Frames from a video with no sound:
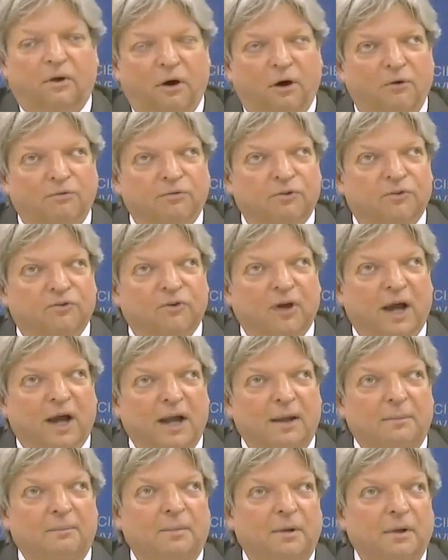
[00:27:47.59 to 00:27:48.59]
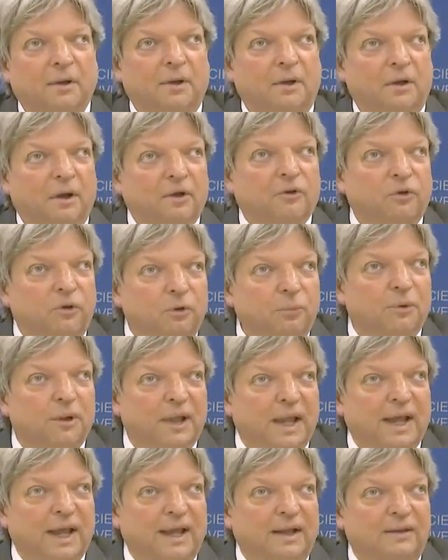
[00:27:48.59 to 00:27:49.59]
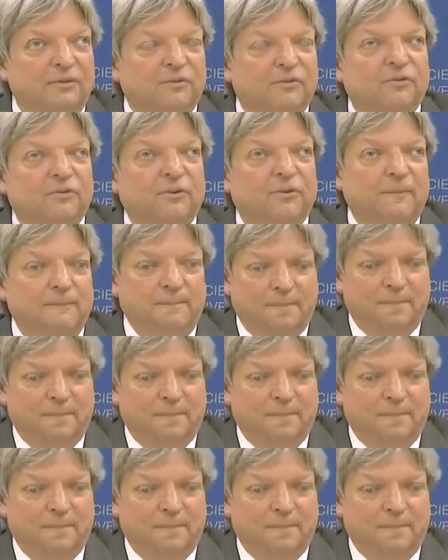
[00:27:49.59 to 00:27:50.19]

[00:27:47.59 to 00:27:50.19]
over time, accumulate,